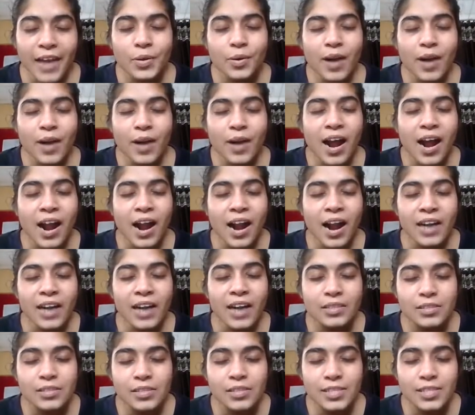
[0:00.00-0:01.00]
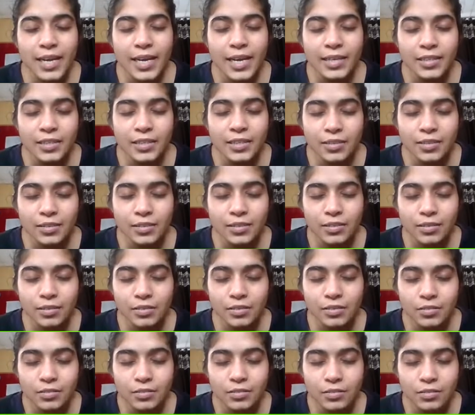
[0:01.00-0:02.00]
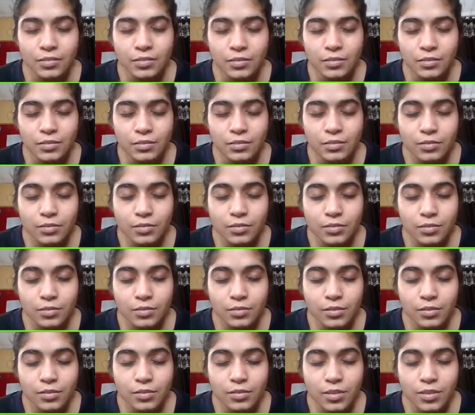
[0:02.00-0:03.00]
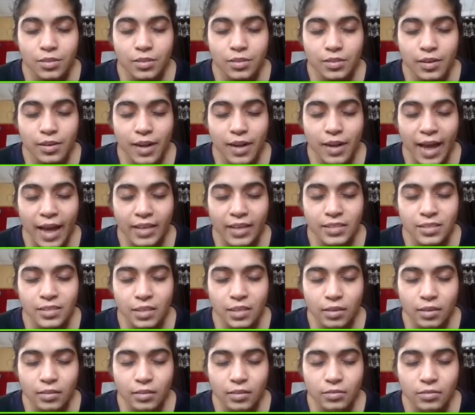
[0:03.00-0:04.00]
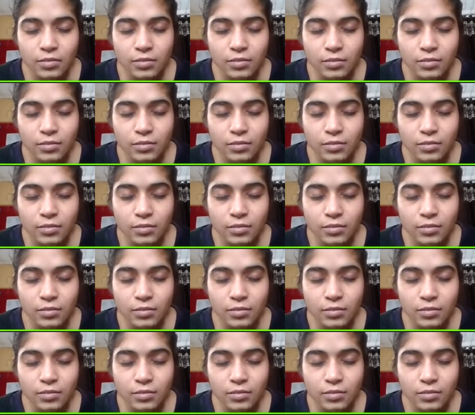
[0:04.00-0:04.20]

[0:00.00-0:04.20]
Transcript: your heart in center. Just relaxing.